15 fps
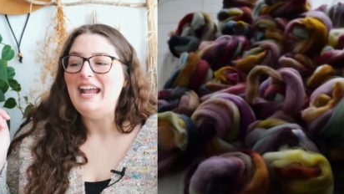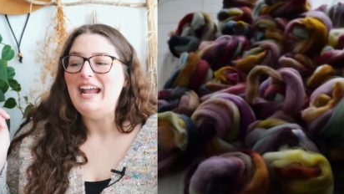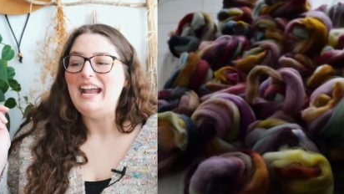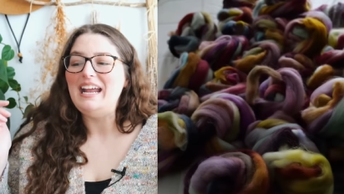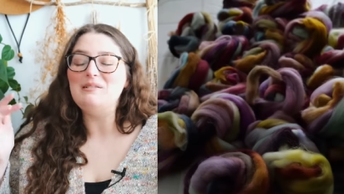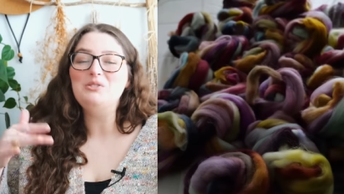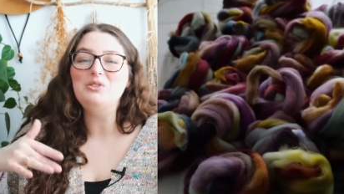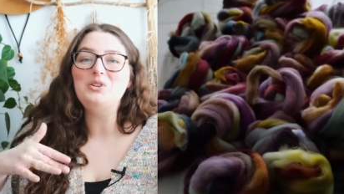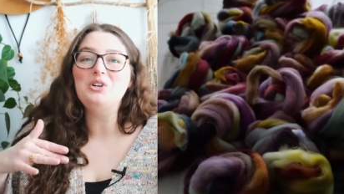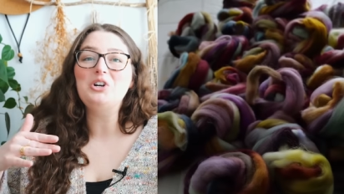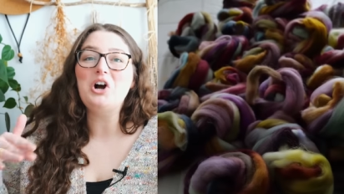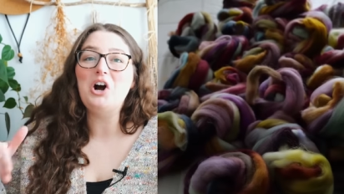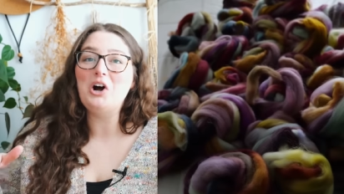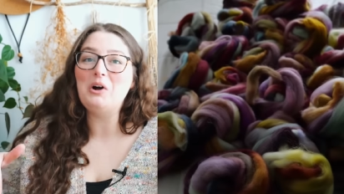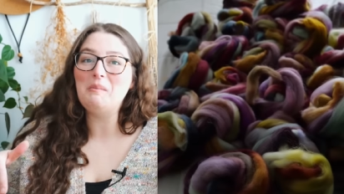and I'm doing a
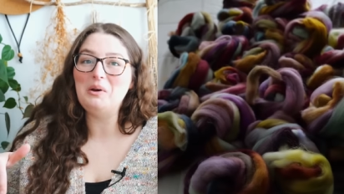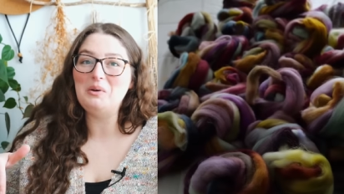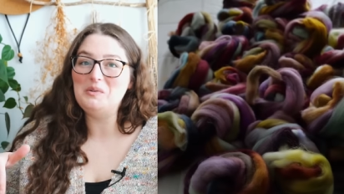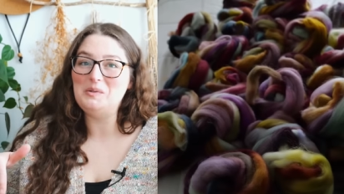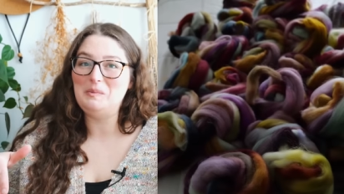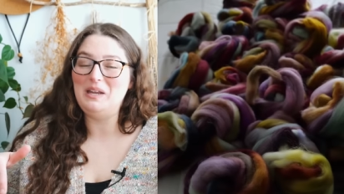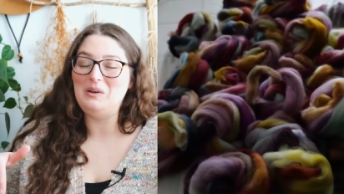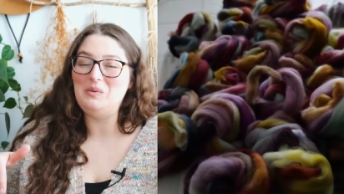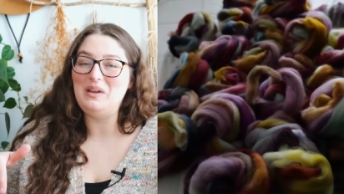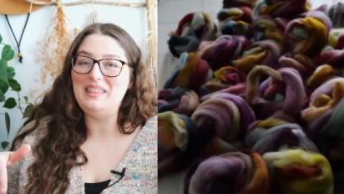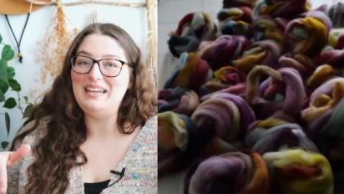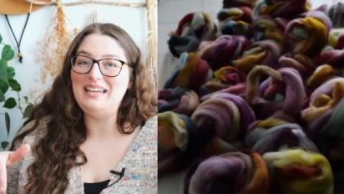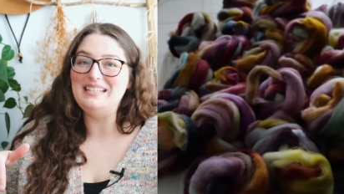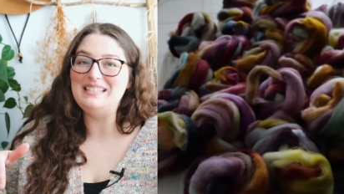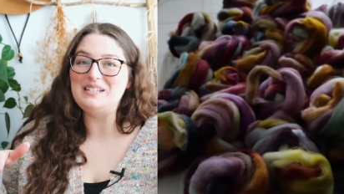combo spin with
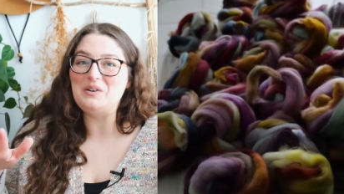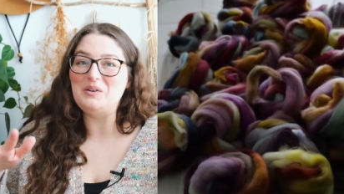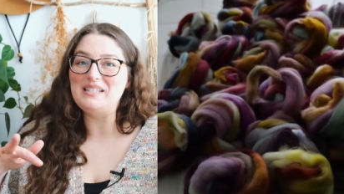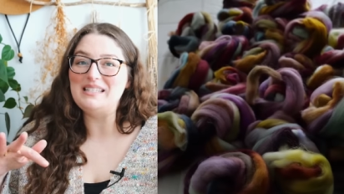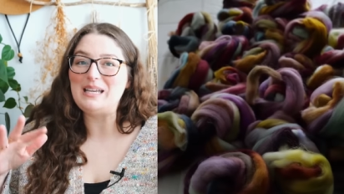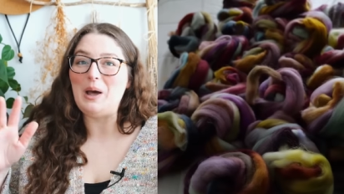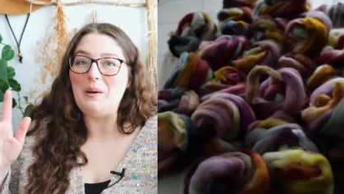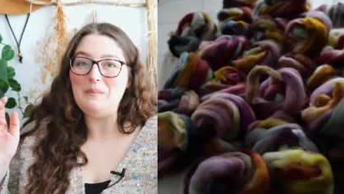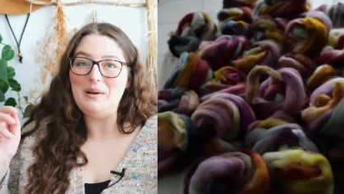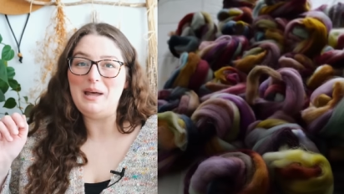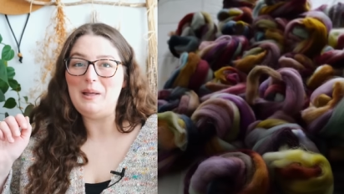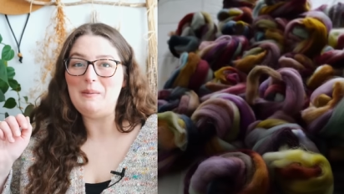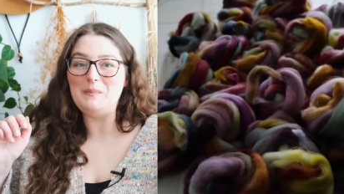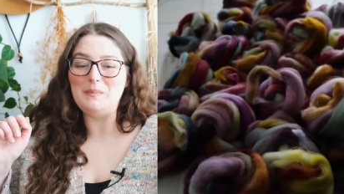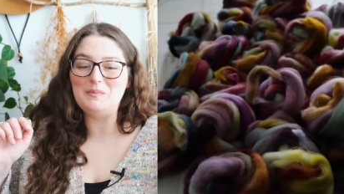it, so it's coming
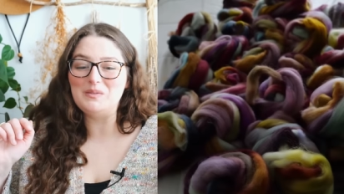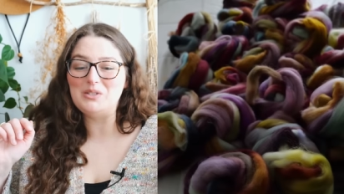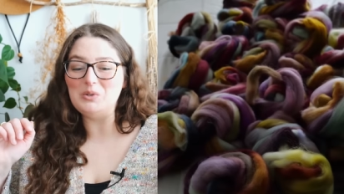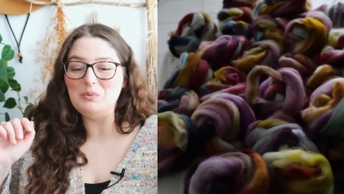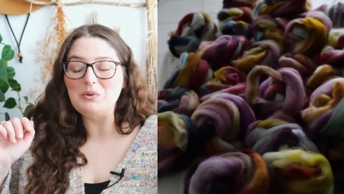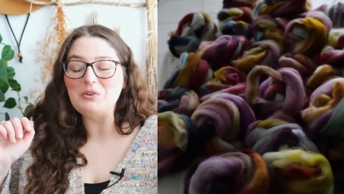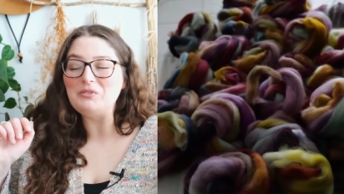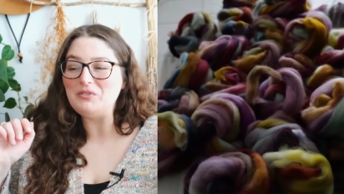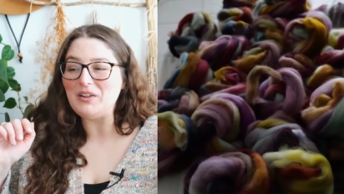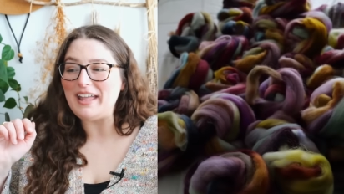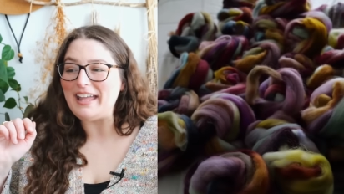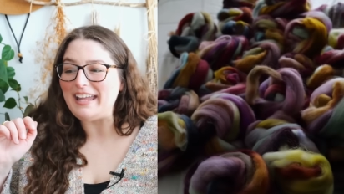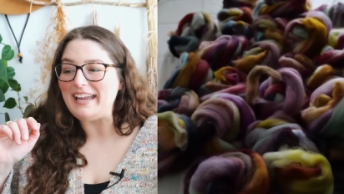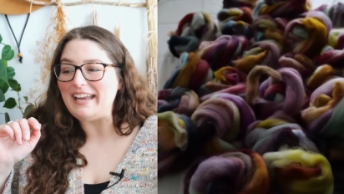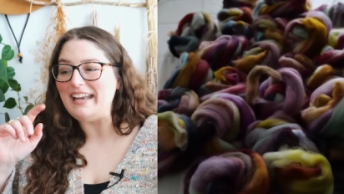up super
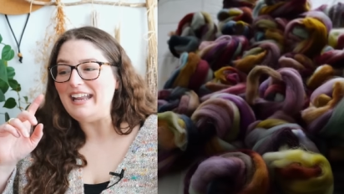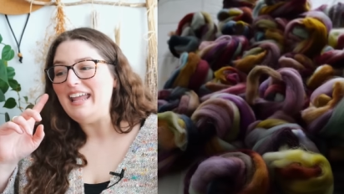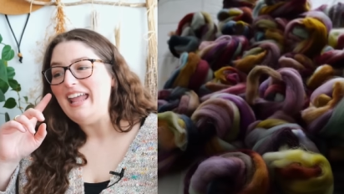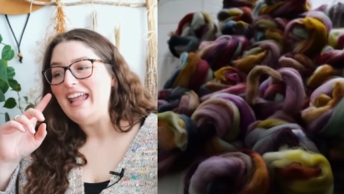fun.